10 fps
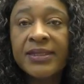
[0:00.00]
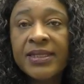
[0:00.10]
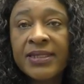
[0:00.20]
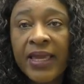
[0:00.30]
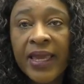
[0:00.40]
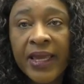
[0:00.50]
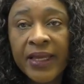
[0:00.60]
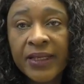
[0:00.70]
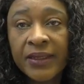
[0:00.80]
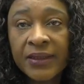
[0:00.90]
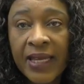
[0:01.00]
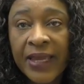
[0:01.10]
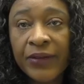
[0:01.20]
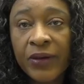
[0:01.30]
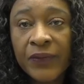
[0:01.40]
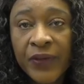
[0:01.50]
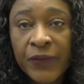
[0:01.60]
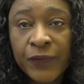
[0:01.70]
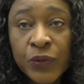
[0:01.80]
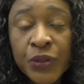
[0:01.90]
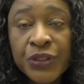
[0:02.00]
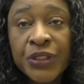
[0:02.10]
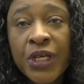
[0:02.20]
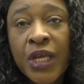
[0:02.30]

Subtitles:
this kind of food.